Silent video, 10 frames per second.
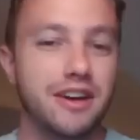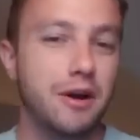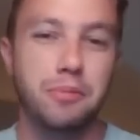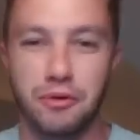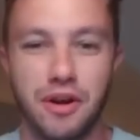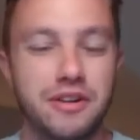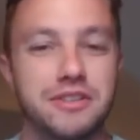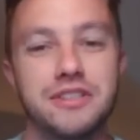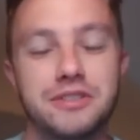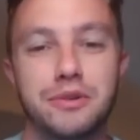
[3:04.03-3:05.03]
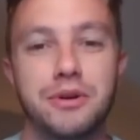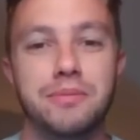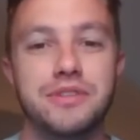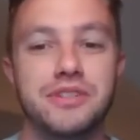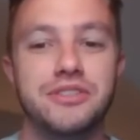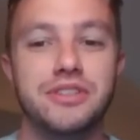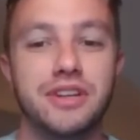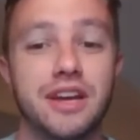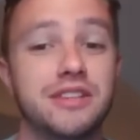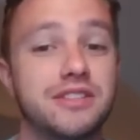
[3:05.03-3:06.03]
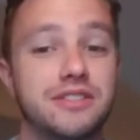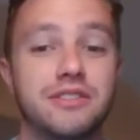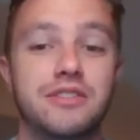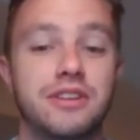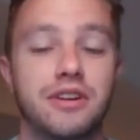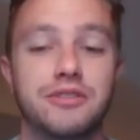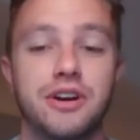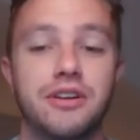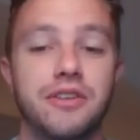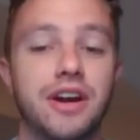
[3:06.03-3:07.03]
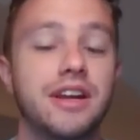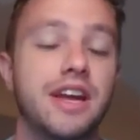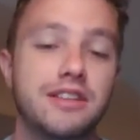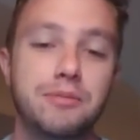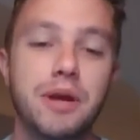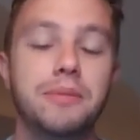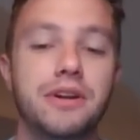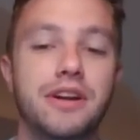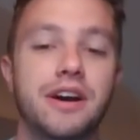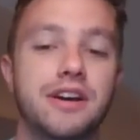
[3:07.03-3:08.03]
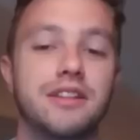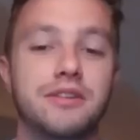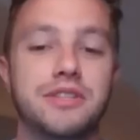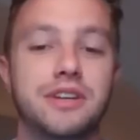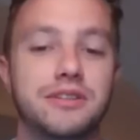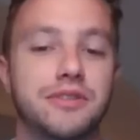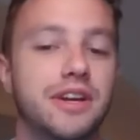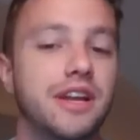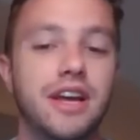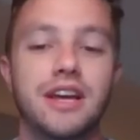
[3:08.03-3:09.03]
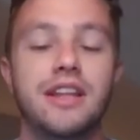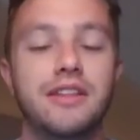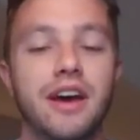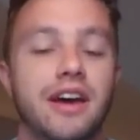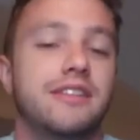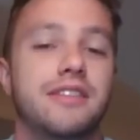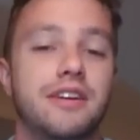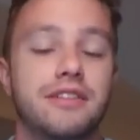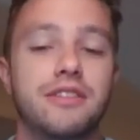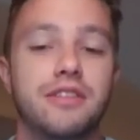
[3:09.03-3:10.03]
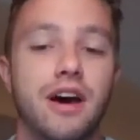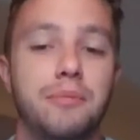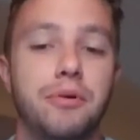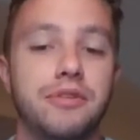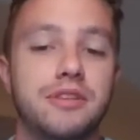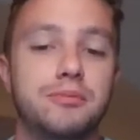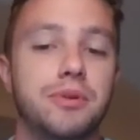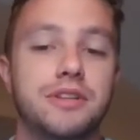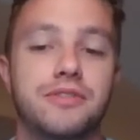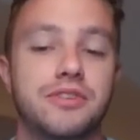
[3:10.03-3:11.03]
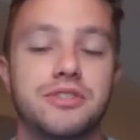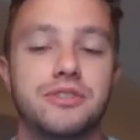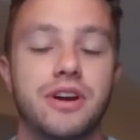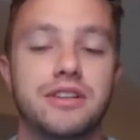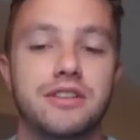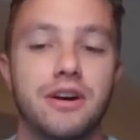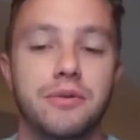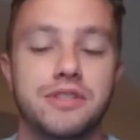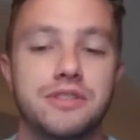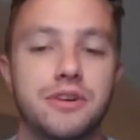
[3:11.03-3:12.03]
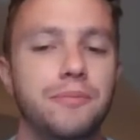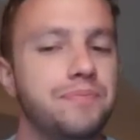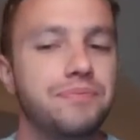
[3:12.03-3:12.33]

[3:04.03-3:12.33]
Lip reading: couple runners in scoring position against, you know, John Gray to be able to knock in those hitters, right? Now, I pulled the splits versus Gray as I always do.